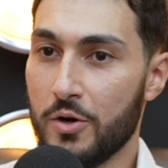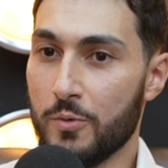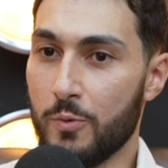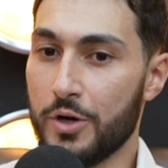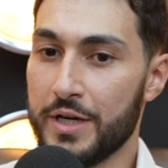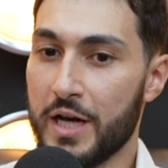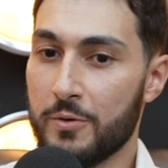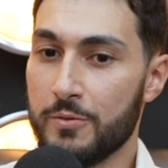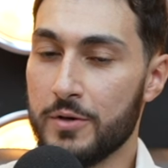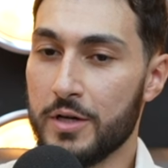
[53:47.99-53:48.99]
we're
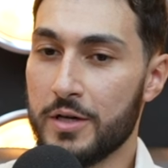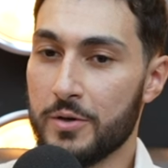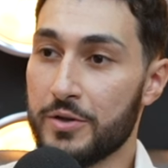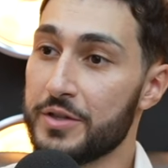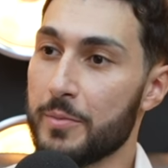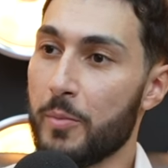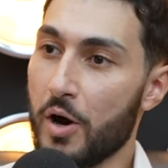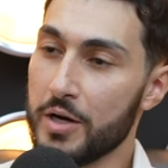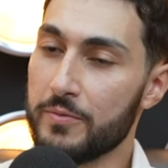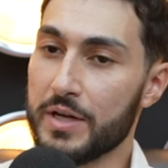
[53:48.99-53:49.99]
now there is a
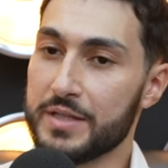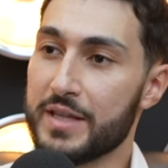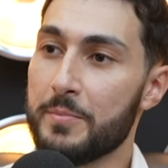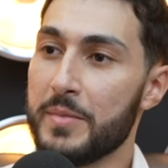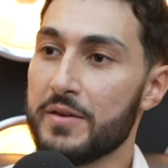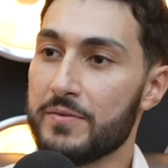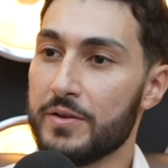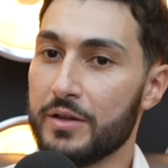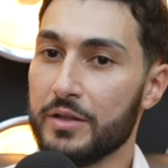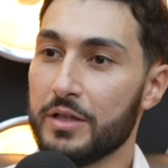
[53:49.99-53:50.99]
part of us that may
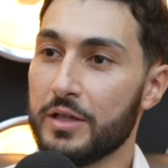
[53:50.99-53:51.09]
feel